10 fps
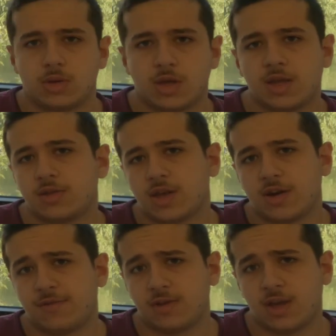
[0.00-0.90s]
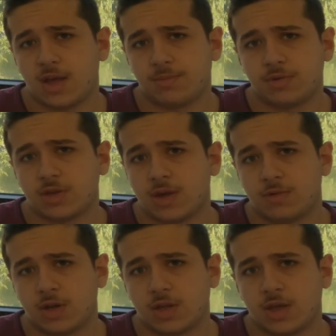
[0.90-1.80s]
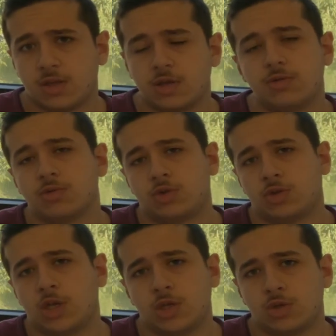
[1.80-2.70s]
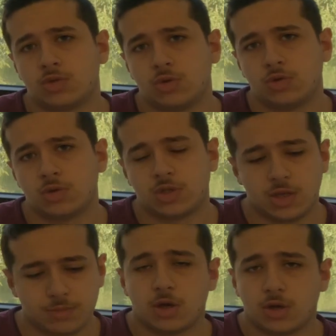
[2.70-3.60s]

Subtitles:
and that if it happened ever again, he should do the same.